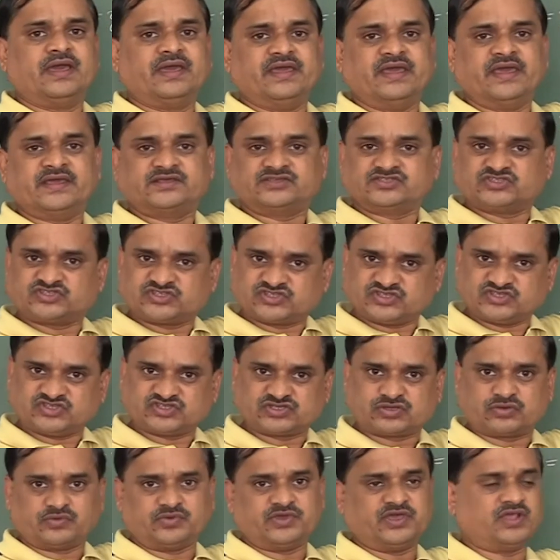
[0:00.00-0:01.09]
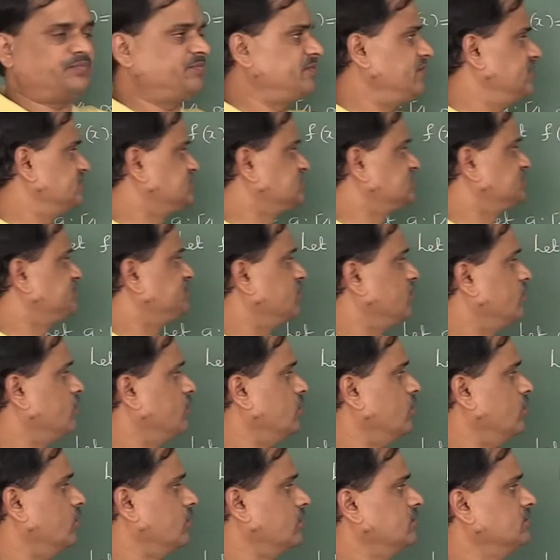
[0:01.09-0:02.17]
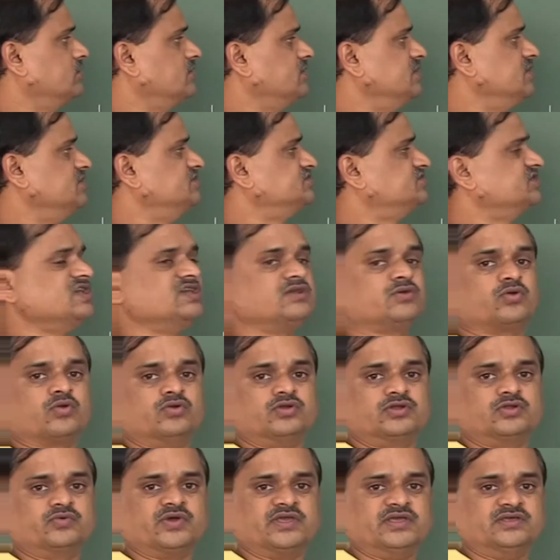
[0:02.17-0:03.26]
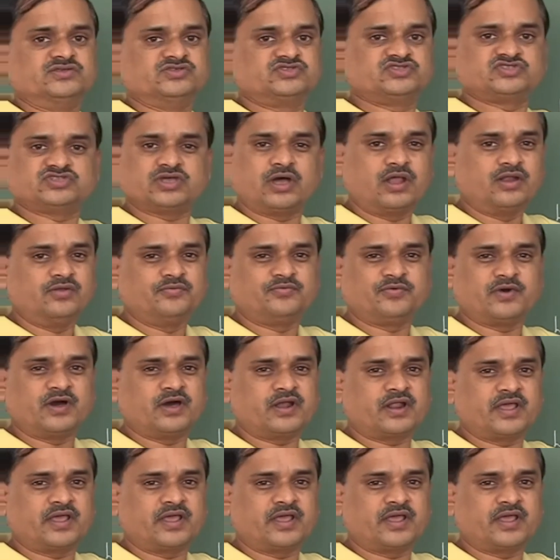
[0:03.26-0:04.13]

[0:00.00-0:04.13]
X square plus 4 is equal to y. Solve for